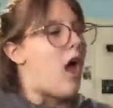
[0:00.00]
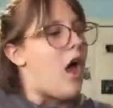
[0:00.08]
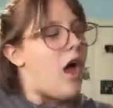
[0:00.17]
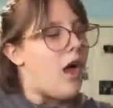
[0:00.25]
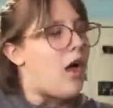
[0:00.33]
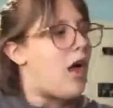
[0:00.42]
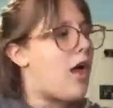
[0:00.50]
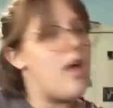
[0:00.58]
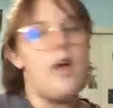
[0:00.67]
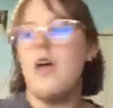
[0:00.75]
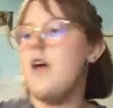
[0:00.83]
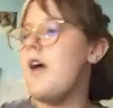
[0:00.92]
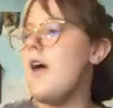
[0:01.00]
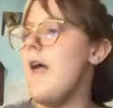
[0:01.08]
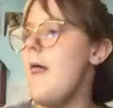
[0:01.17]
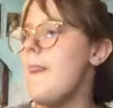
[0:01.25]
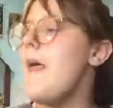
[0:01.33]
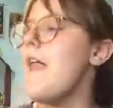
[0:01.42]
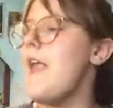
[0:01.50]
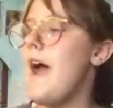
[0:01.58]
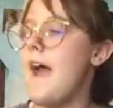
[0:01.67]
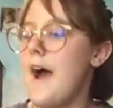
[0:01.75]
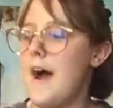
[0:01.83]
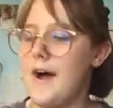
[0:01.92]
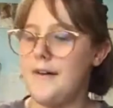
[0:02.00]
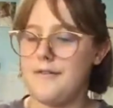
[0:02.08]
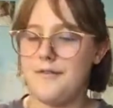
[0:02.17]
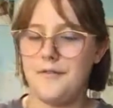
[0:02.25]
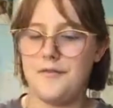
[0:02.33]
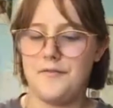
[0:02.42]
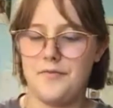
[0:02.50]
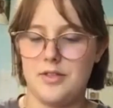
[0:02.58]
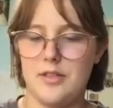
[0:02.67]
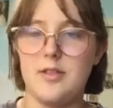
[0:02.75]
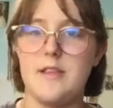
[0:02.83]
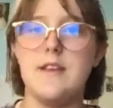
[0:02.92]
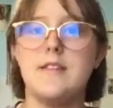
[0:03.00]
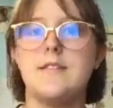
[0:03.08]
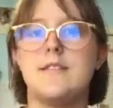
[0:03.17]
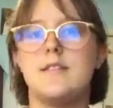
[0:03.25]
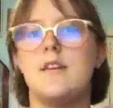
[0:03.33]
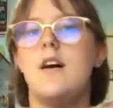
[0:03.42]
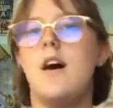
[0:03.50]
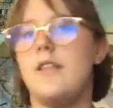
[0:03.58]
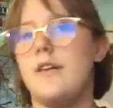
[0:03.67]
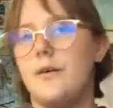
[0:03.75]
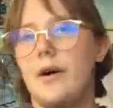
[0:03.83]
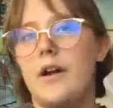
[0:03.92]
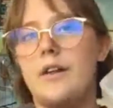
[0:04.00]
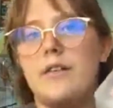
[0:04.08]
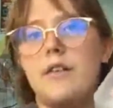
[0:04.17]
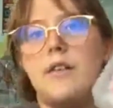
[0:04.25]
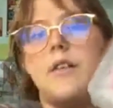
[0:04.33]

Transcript: and then I have this other one,